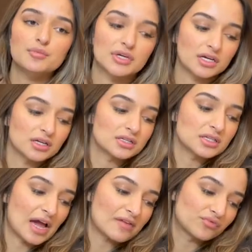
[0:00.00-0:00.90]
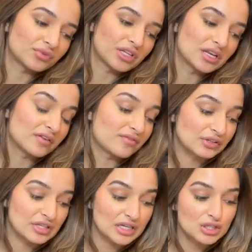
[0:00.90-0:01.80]
because I haven't really
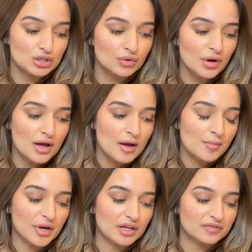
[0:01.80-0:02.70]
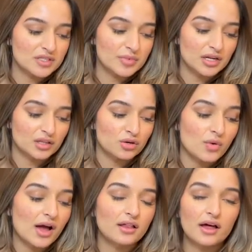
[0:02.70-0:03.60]
felt the need to, but if it's been a little
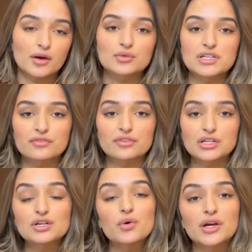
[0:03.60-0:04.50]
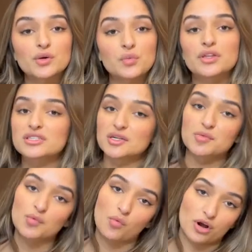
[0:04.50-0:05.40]
while, I will definitely go in with
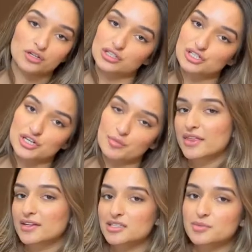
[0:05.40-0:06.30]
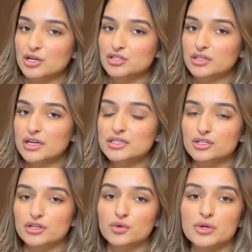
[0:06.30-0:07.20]
some waterless shampoo. I think it's especially nice
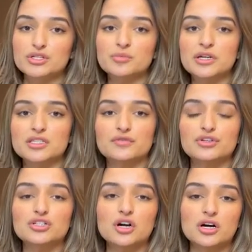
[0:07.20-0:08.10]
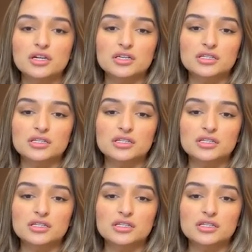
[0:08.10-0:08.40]
during the winter because if your dog,